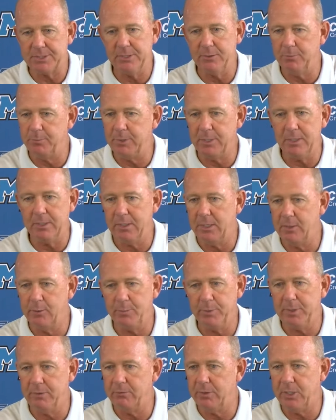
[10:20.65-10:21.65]
He'll be he'll
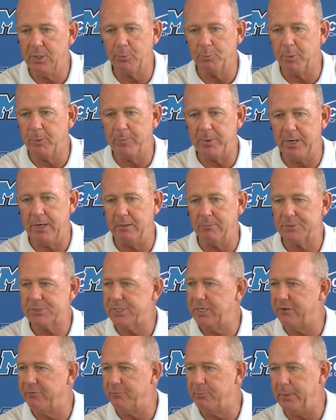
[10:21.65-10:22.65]
be he'll prepare
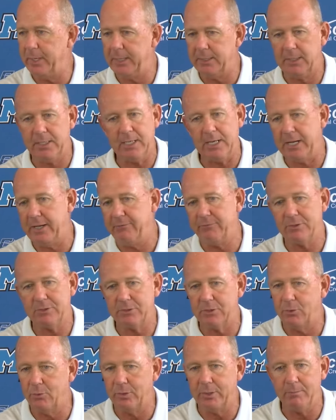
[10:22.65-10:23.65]
himself mentally. I haven't
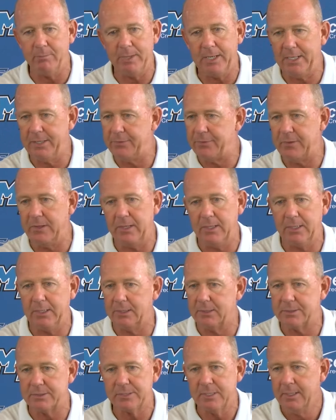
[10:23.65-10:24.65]
told him anything.
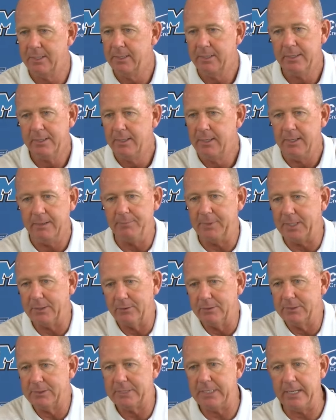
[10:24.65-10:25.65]
It's I'm not
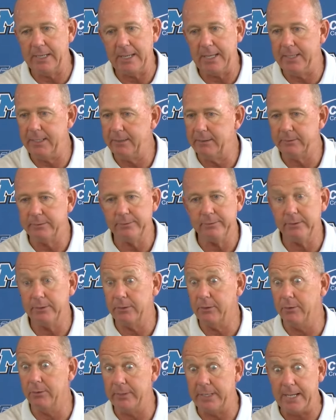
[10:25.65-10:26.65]
going to tell. Hey, you're
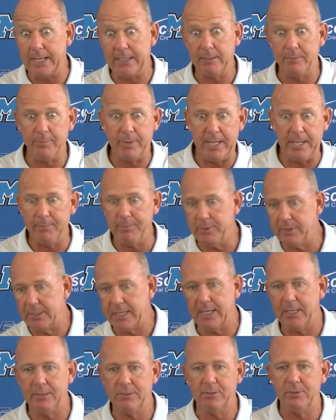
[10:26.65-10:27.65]
going to Alabama. You
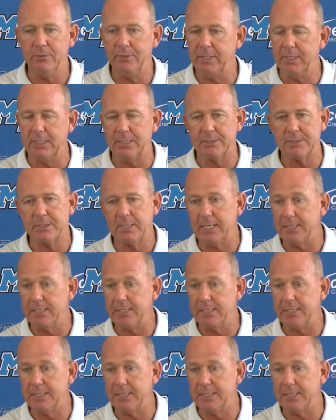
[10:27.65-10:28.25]
got to do this.